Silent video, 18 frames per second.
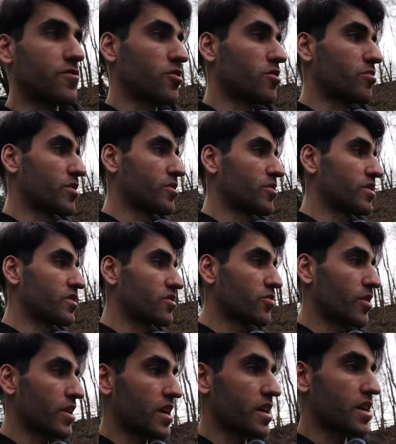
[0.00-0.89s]
forward between
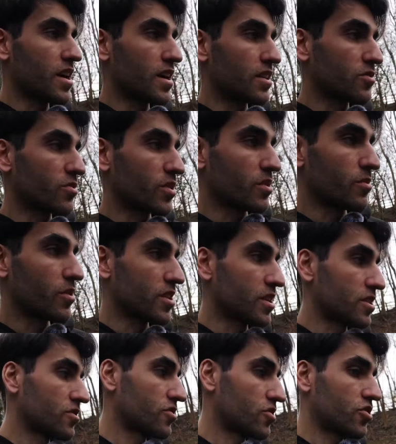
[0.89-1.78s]
20 and 21
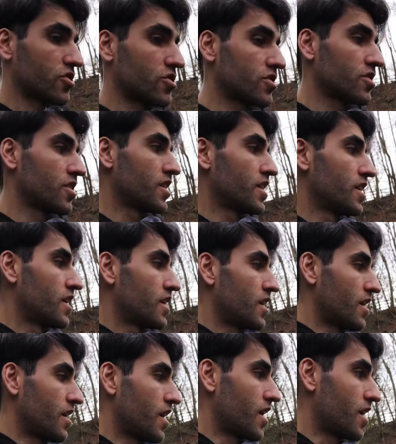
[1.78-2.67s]
inch.
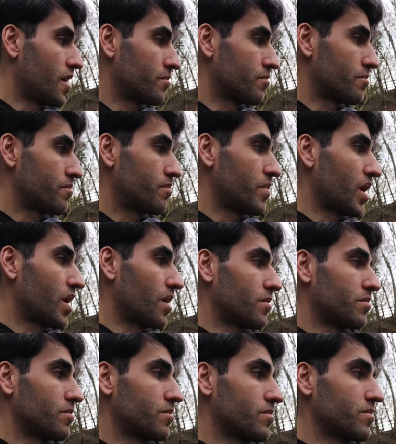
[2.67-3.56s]

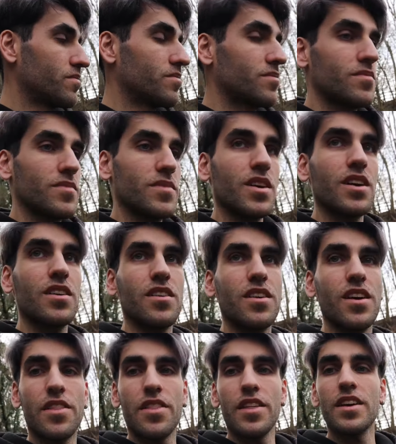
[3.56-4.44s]
But
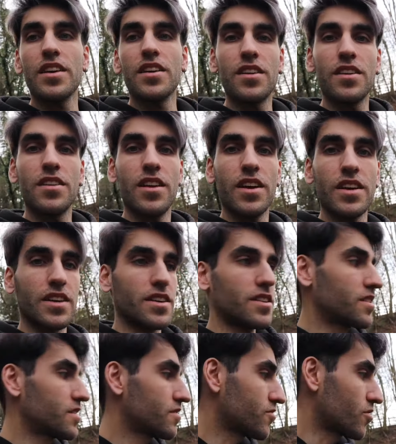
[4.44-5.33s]
I think
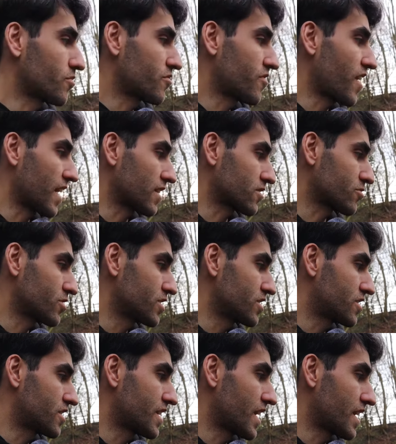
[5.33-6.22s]
like from factory,
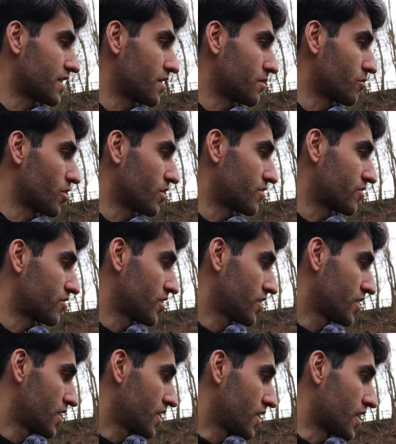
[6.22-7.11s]
you could get them with
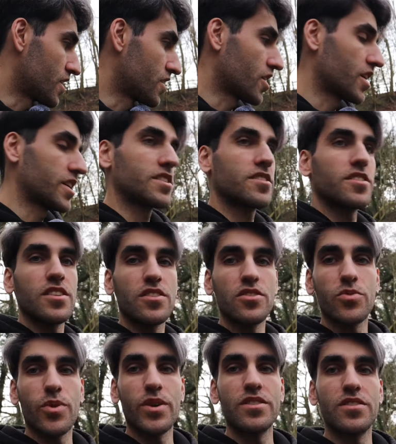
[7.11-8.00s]
a
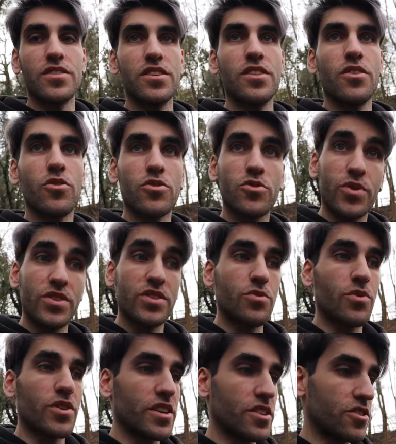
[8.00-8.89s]
19, 20 or
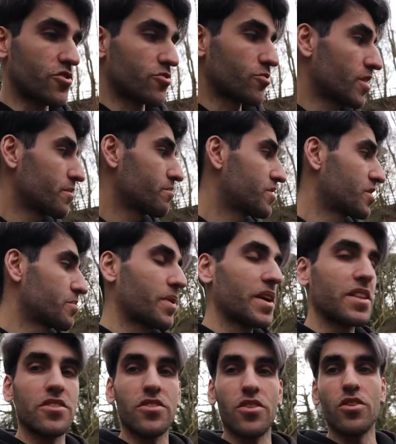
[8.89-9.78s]
21 inch rim,
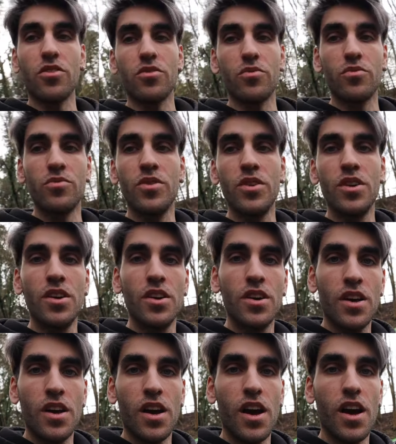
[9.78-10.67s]
dependent on
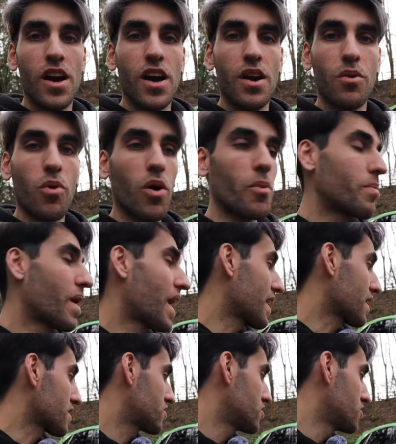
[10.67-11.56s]
what
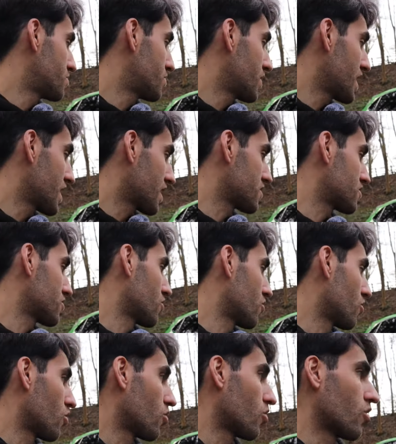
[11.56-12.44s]
packs you picked
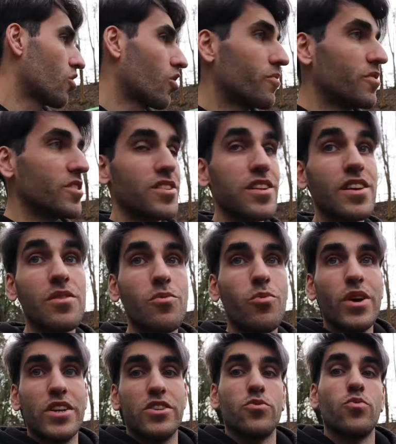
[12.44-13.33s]
or obviously
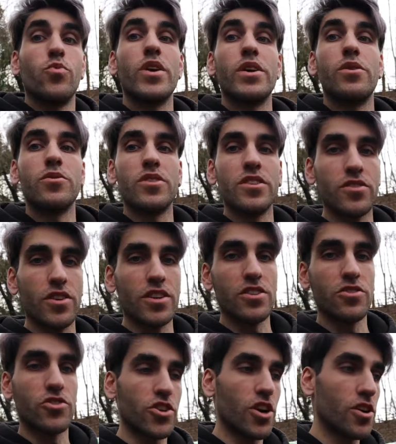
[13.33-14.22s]
which wheel
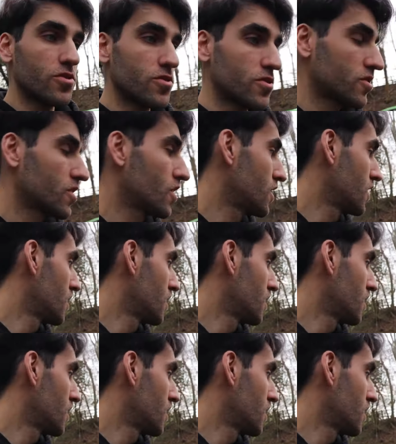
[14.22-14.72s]
design you chose.